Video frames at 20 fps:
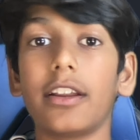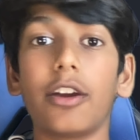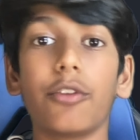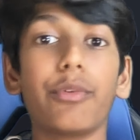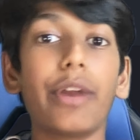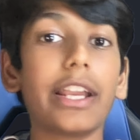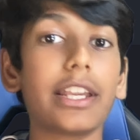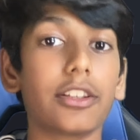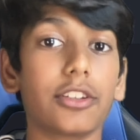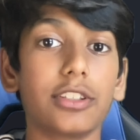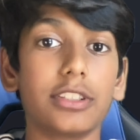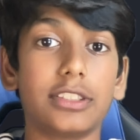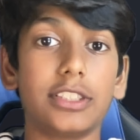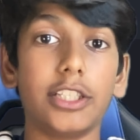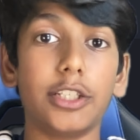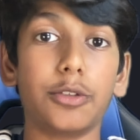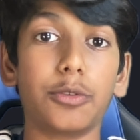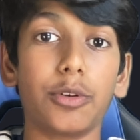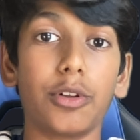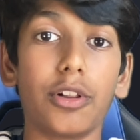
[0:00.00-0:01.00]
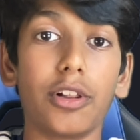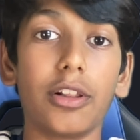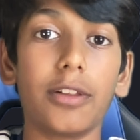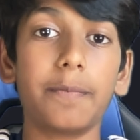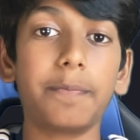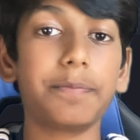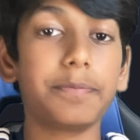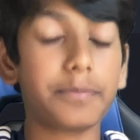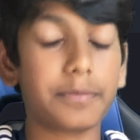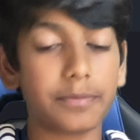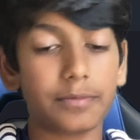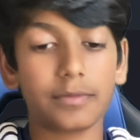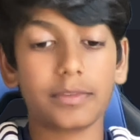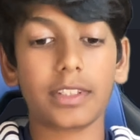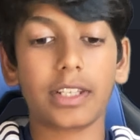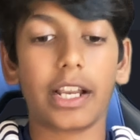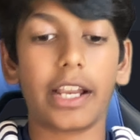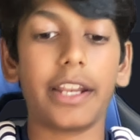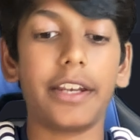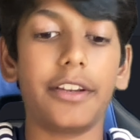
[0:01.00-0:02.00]
a regular SQL
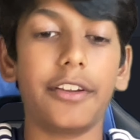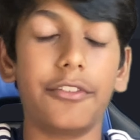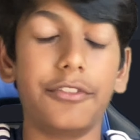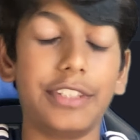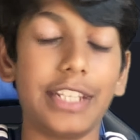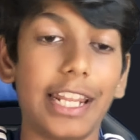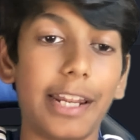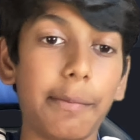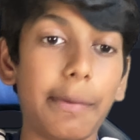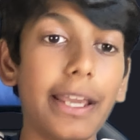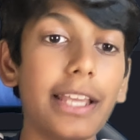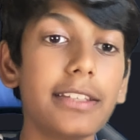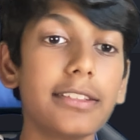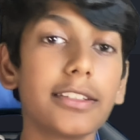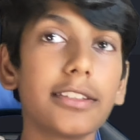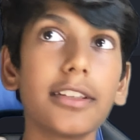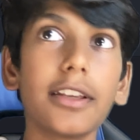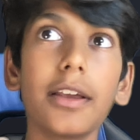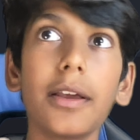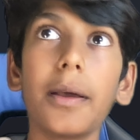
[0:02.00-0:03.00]
kind of database.